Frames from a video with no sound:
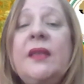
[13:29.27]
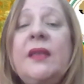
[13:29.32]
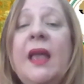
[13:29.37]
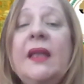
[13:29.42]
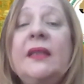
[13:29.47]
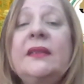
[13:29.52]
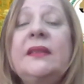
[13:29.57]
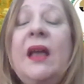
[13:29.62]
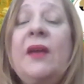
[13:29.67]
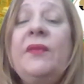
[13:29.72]

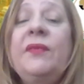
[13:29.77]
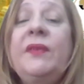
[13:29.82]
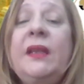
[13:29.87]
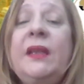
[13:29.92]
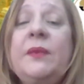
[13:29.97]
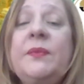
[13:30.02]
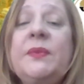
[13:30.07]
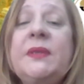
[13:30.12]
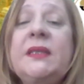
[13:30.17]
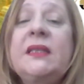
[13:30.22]
And
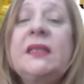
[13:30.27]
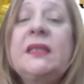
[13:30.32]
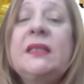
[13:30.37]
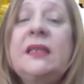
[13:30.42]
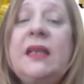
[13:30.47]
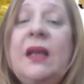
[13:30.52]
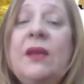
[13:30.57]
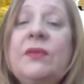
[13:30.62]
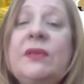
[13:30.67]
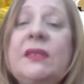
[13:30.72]
Africa Business
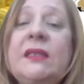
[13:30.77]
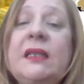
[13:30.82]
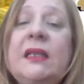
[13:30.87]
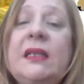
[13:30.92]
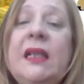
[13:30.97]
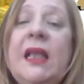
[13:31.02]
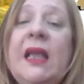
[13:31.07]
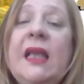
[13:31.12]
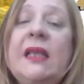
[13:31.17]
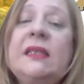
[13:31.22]

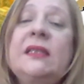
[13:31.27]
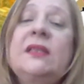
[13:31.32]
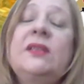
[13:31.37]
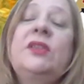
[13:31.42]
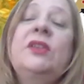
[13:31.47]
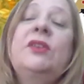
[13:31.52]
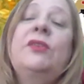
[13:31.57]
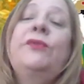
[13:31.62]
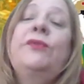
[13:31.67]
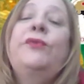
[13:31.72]
Council,
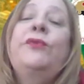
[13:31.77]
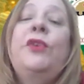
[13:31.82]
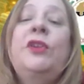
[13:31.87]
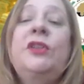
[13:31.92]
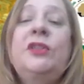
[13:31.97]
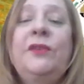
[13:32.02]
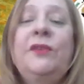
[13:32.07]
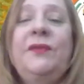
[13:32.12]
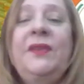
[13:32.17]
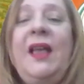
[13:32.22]
as the
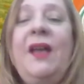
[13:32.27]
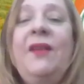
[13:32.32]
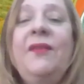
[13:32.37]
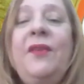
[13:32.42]
voice of